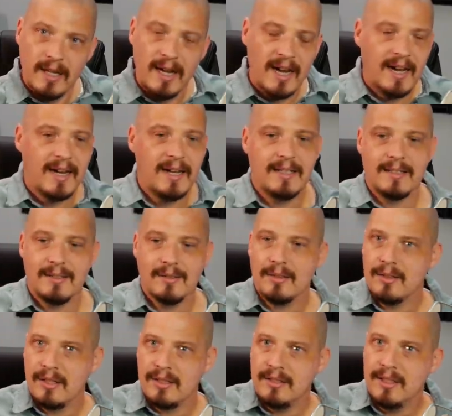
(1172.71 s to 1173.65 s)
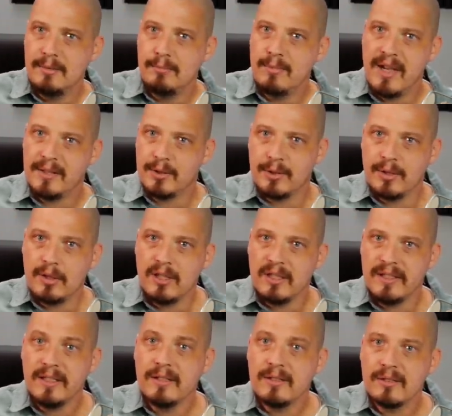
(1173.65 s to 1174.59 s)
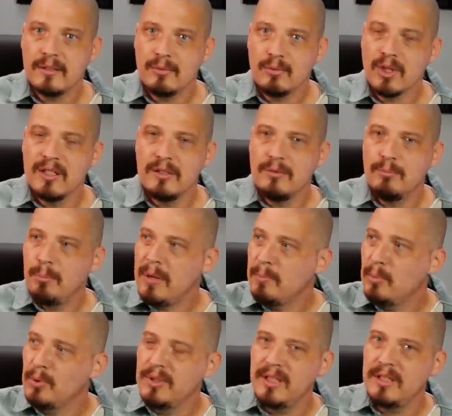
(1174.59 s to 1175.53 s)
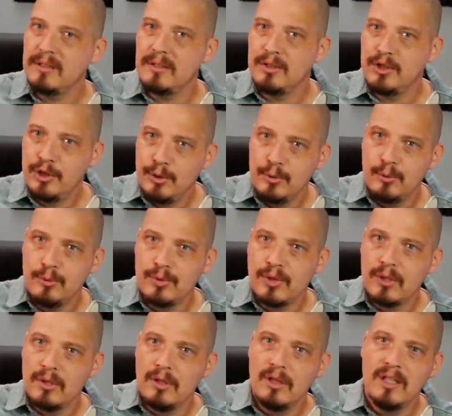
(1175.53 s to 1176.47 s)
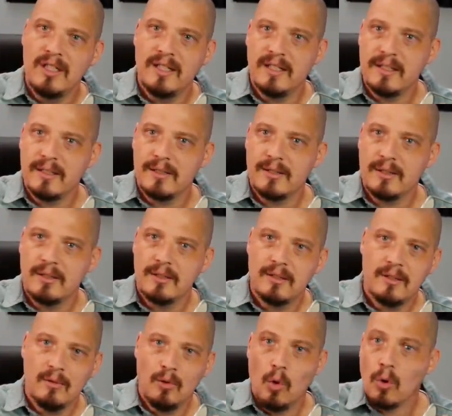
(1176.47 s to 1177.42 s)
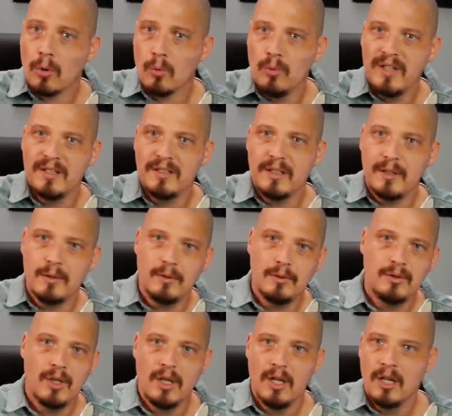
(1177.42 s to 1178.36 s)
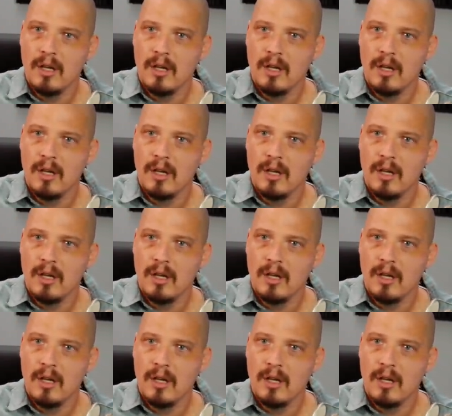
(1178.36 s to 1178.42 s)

And it didn't matter to Linux, right? People didn't choose Linux or Windows,